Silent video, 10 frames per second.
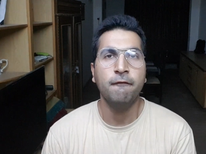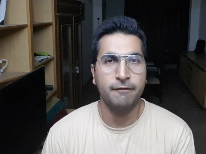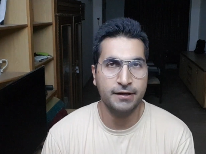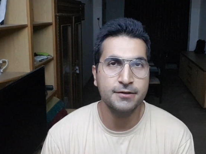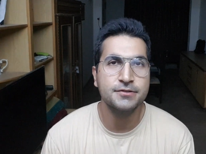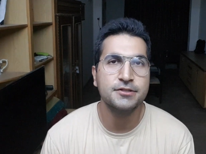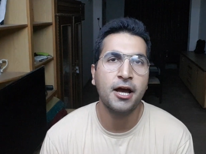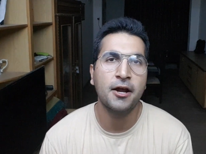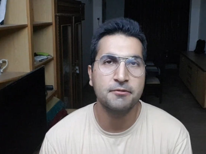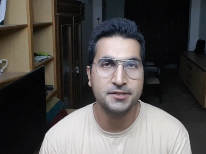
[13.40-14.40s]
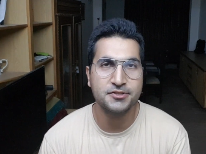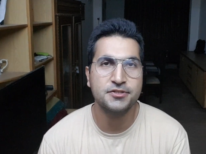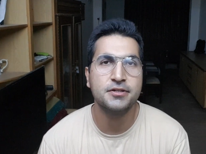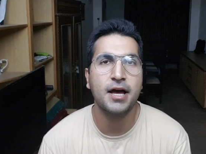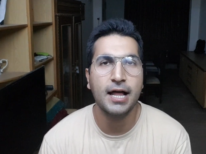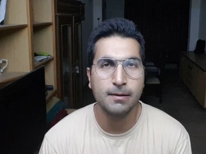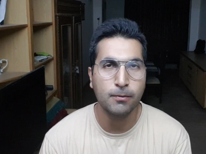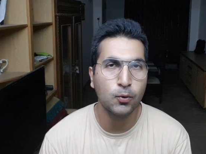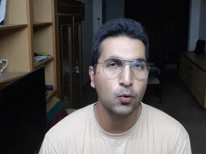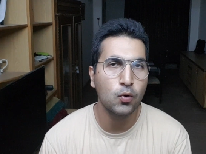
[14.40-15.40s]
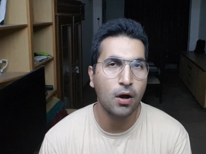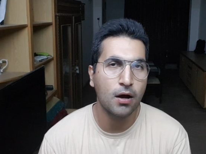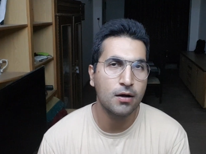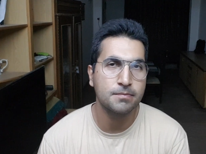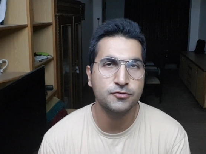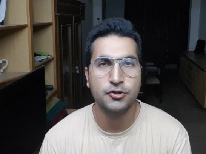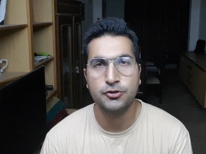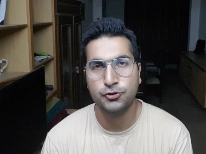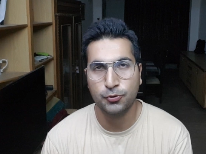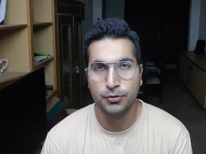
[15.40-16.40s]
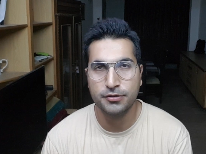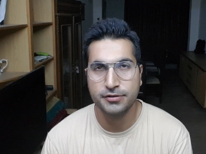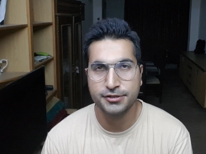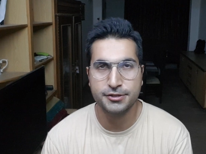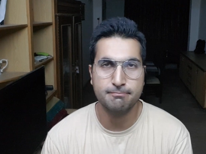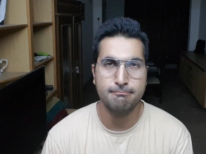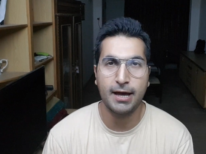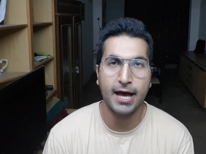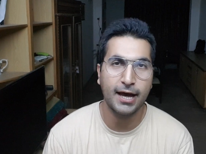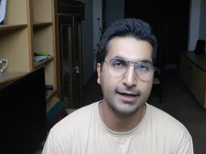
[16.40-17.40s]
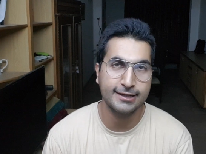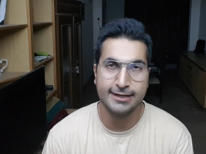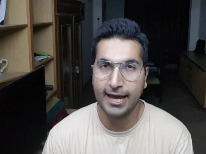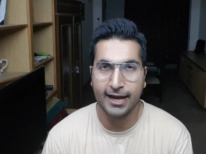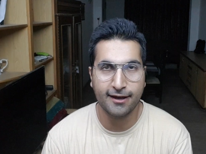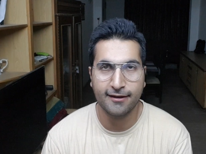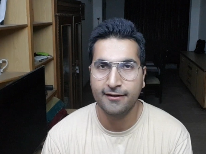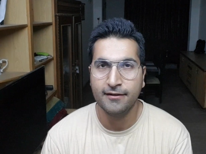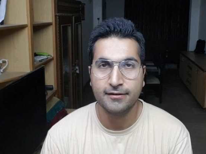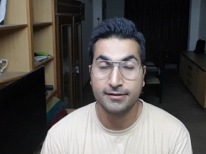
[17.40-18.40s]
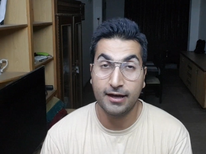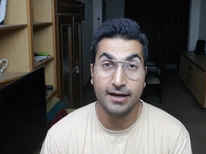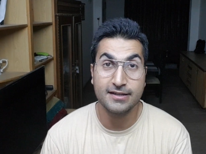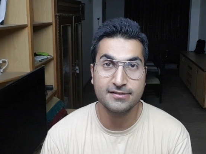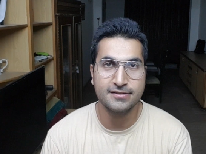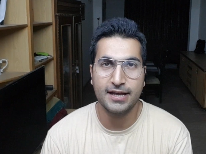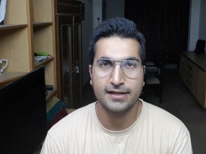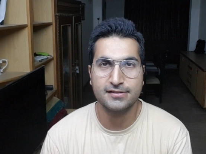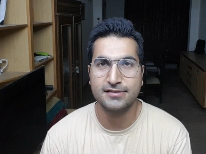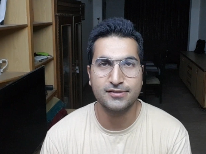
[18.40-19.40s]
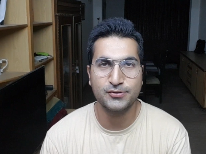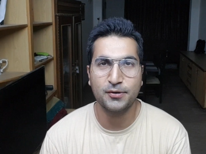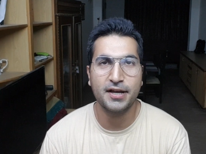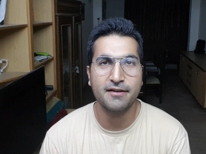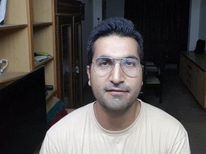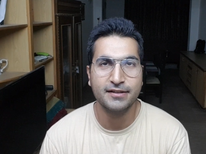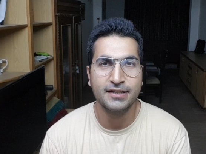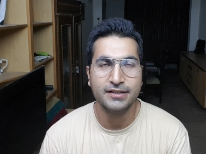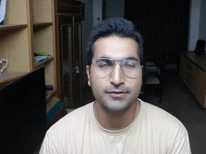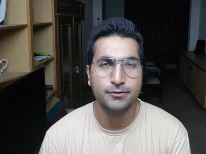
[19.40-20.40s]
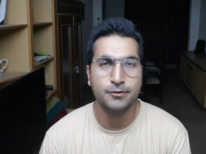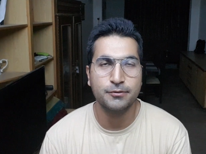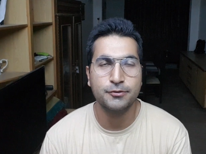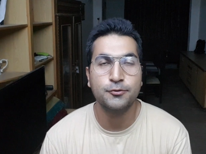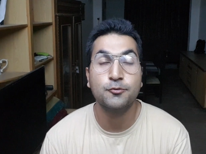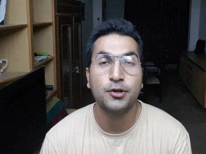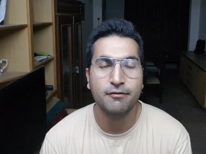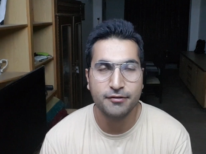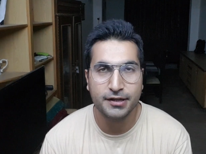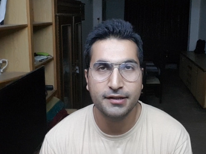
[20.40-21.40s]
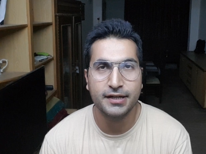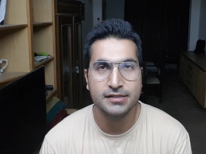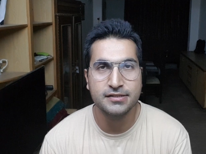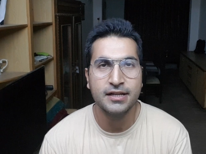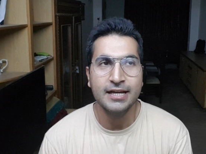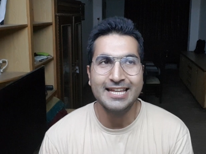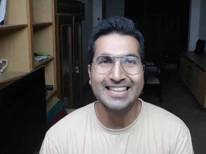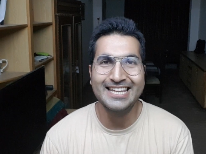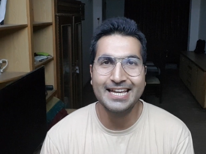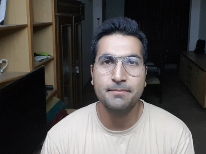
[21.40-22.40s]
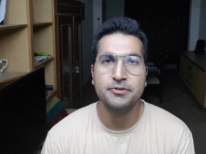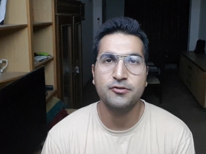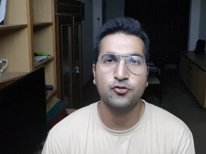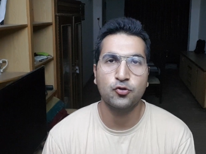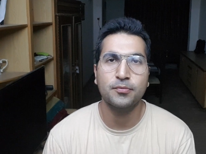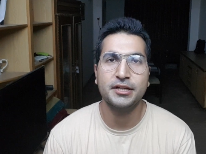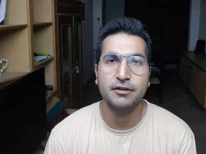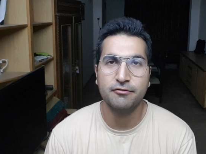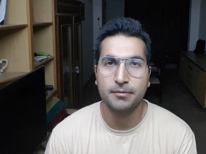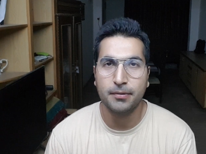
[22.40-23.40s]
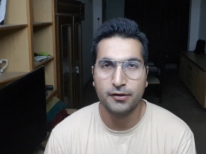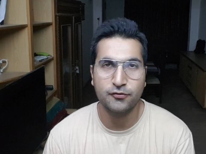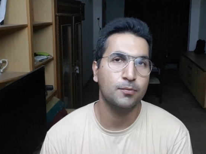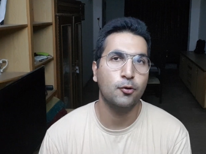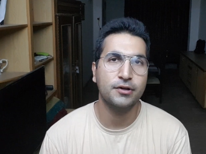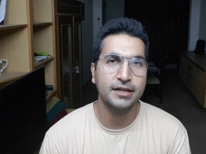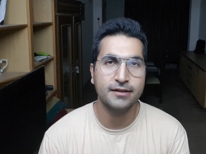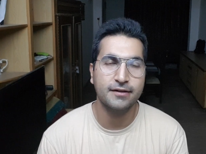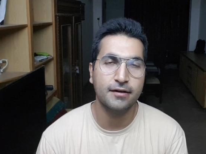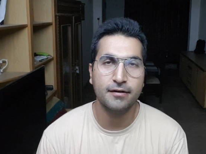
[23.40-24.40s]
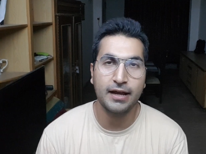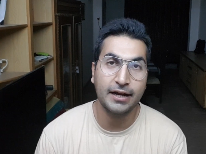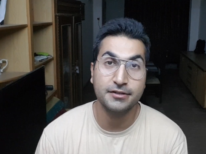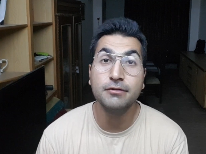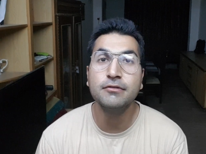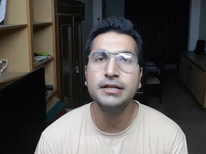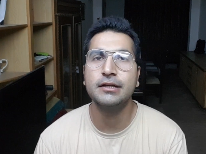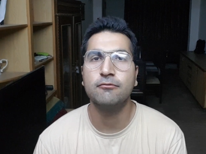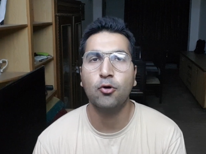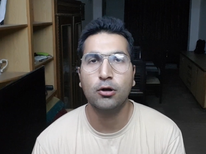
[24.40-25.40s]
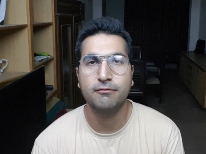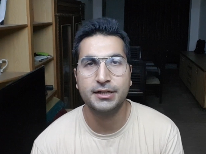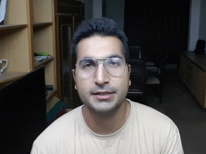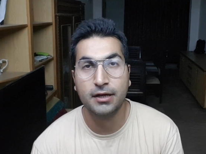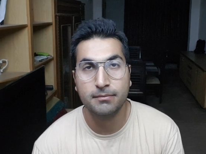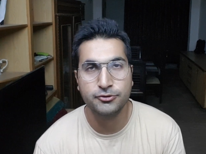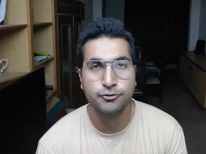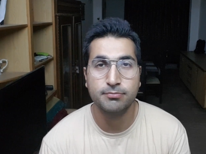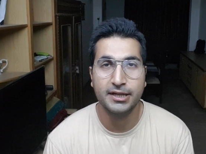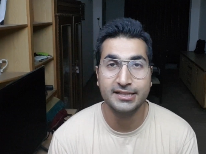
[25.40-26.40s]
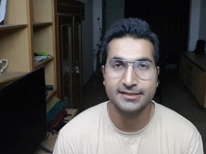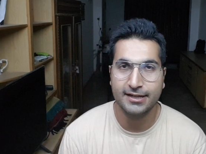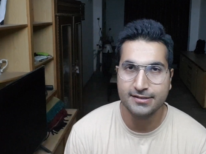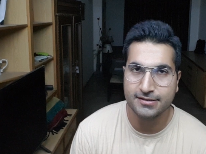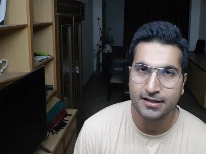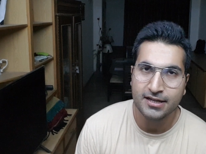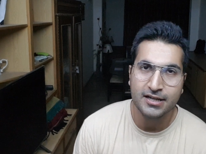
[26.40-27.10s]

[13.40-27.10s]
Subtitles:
fingers, wrist, elbow, arms, shoulders, back, neck, thighs, legs. So I have, you know, you would have realized, named so many different parts of the body that are actively involved when it comes to playing tennis.